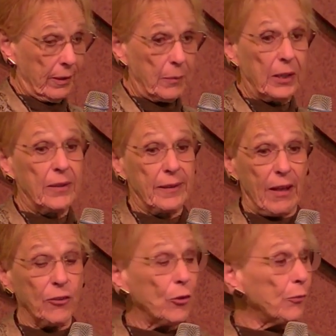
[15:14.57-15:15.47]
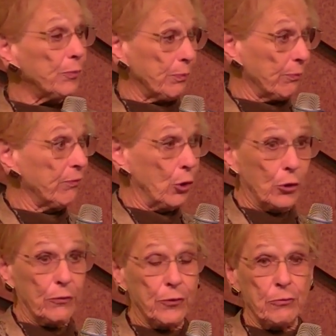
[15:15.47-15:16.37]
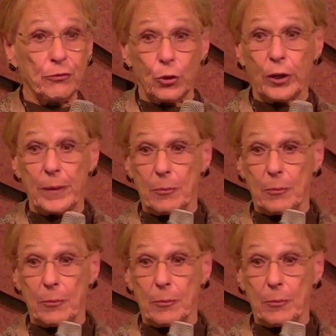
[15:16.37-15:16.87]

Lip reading: Because as you've learned from Floyd,